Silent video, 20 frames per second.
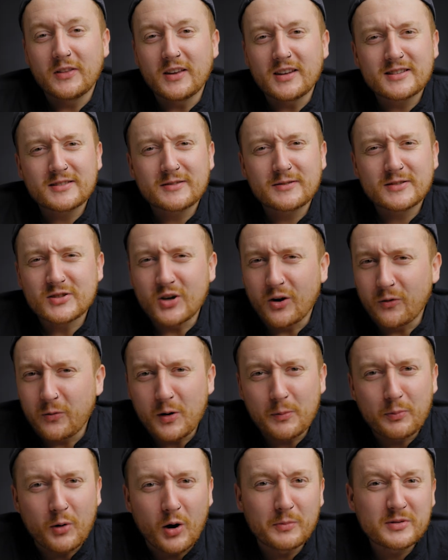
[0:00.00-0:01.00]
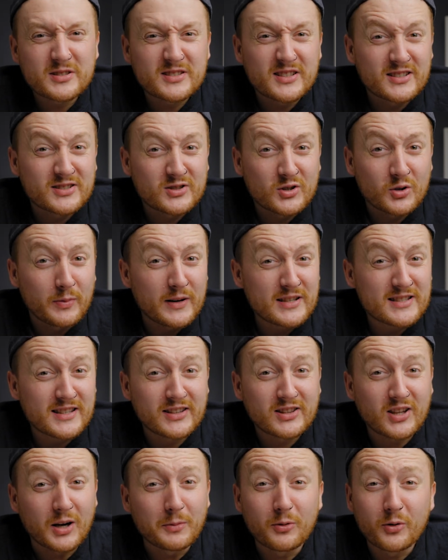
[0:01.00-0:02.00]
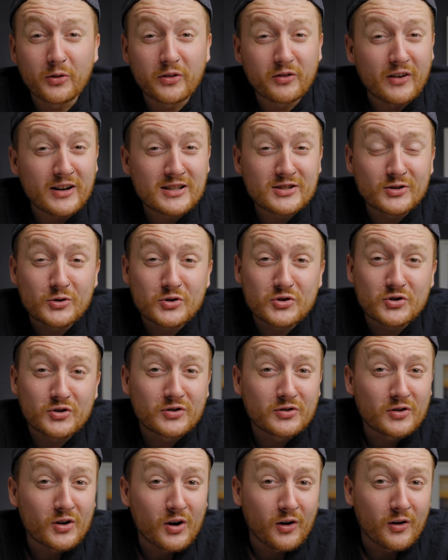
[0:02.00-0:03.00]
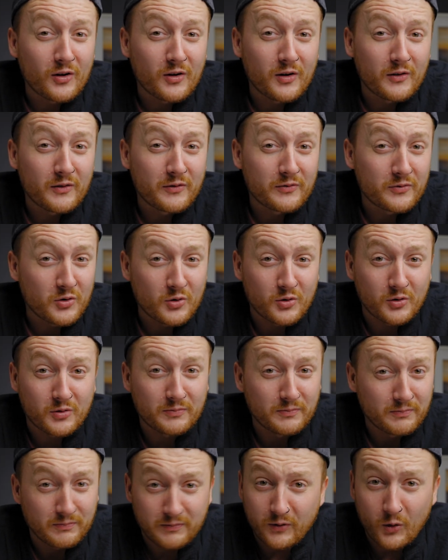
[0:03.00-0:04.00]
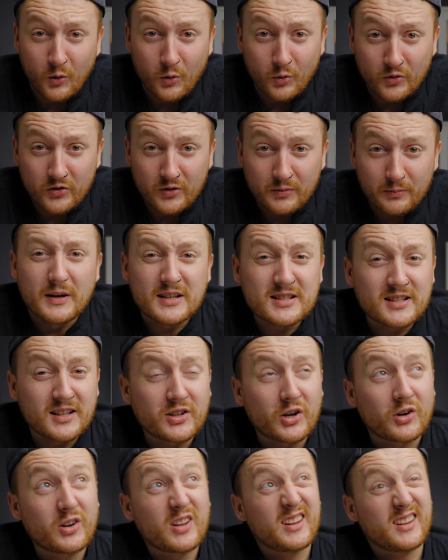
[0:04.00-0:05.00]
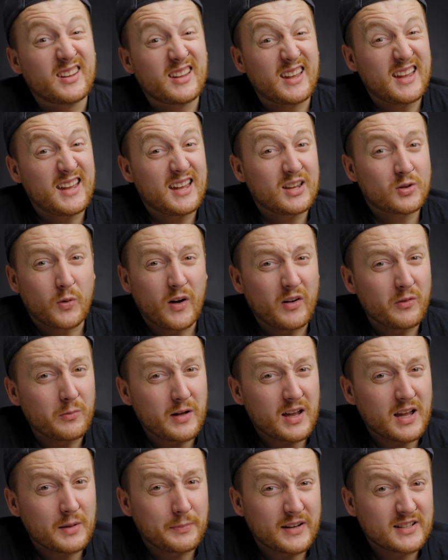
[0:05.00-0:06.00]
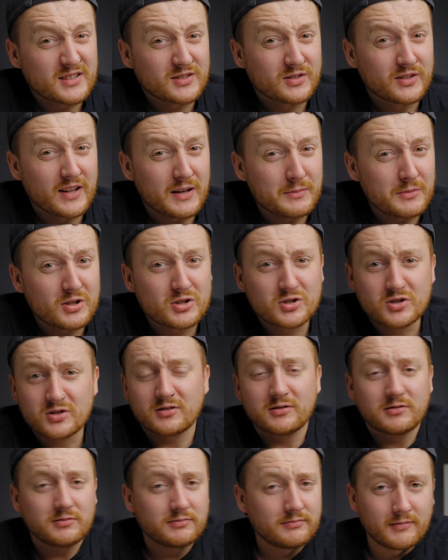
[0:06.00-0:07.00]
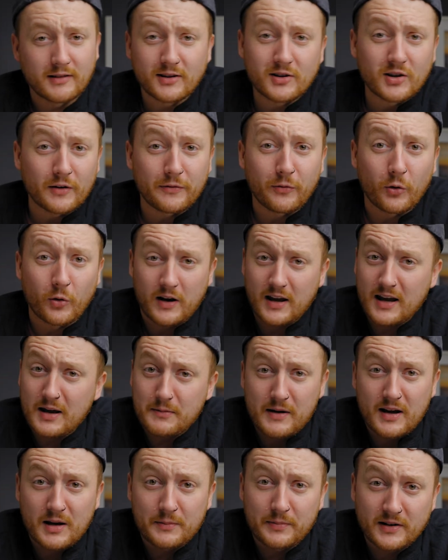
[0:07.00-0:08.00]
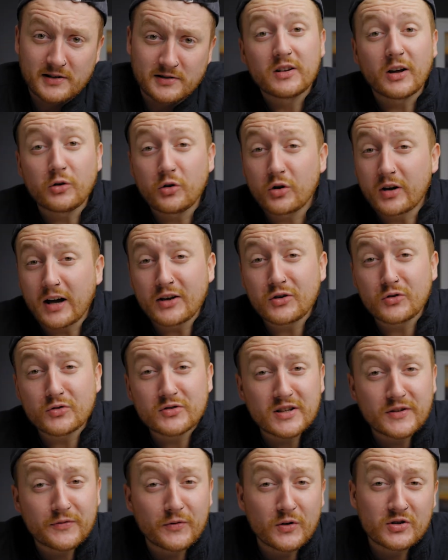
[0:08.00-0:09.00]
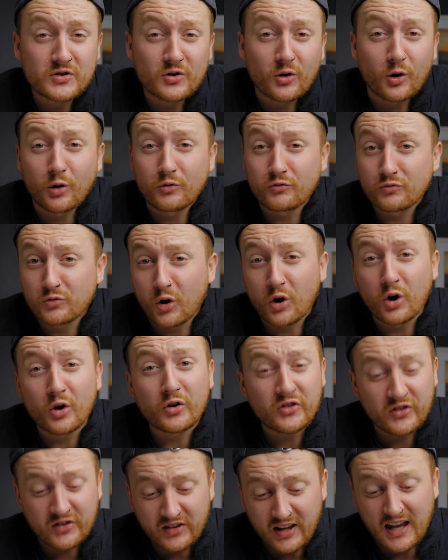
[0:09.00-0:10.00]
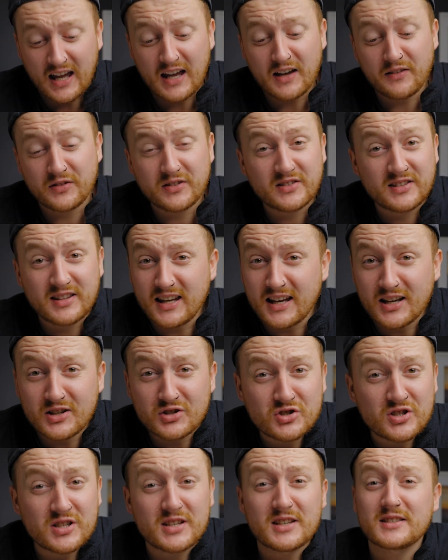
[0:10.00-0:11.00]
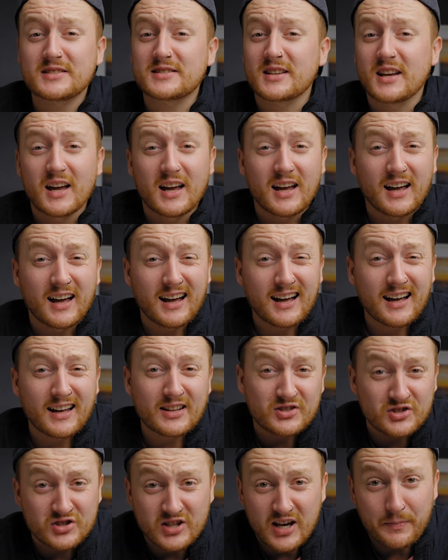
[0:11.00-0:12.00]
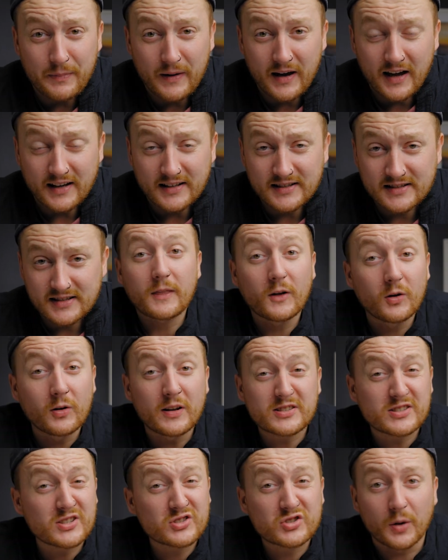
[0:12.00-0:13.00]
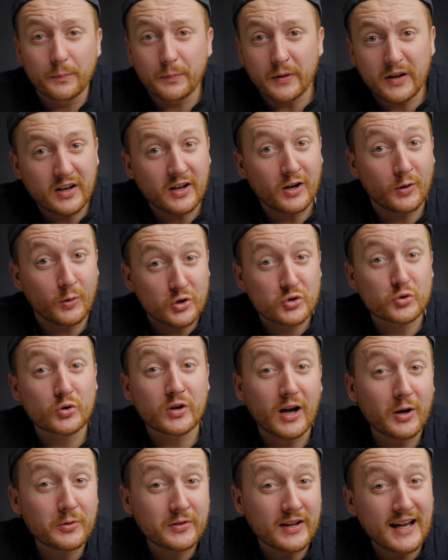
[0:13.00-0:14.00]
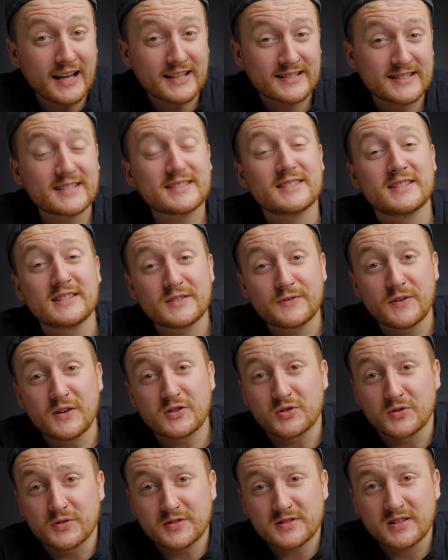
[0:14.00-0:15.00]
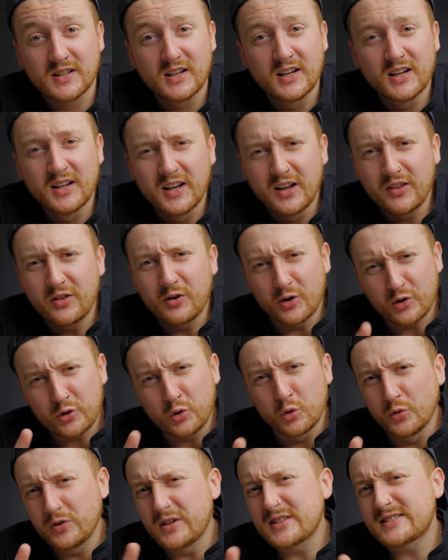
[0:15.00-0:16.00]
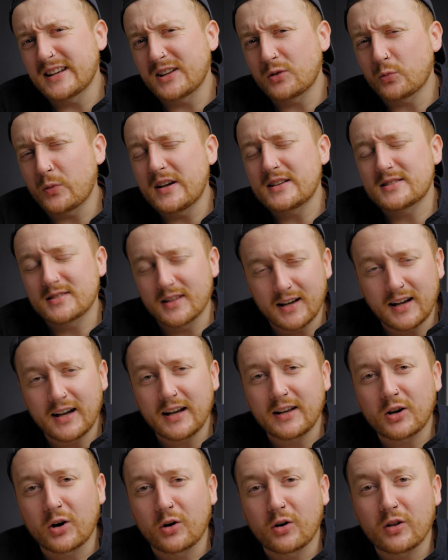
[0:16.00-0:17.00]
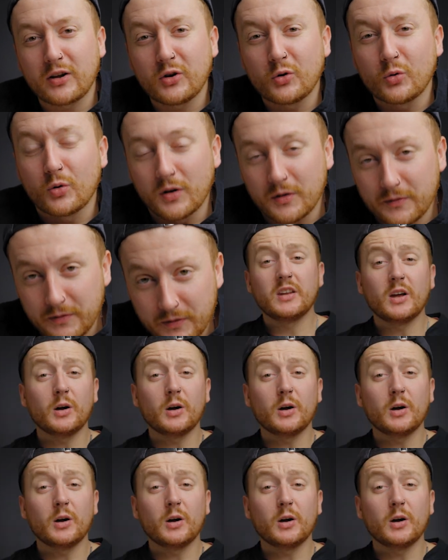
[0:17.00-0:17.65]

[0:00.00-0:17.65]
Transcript: This software promises to basically double the resolution of your photos, basically turning a 12 megapixel image into a 48 megapixel. Now, you can use this feature on RAWs, TIFFs, DNGs, and JPEGs. Now, let's just jump in and I'll show you how to access these features. There are two distinct ways that I currently know of.